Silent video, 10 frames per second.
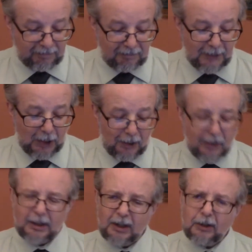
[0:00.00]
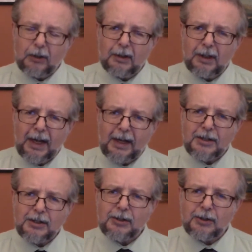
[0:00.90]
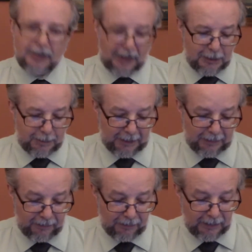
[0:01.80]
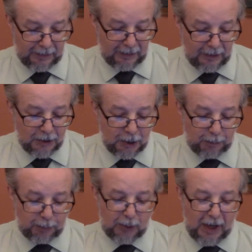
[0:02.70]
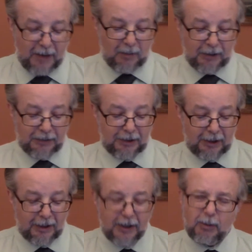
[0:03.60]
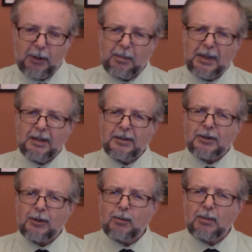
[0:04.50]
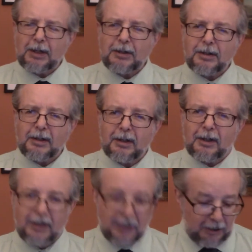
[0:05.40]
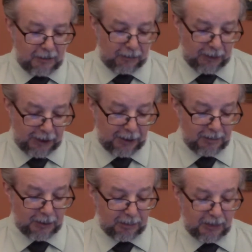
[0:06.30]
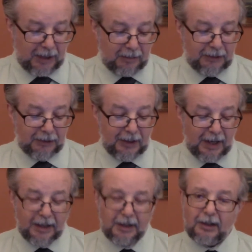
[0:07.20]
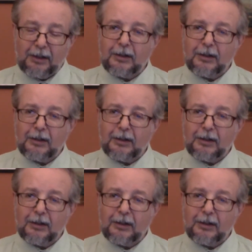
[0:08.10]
Hawkgirl asks her husband to pray with her. It would mean so much to her for him to pray with her, and here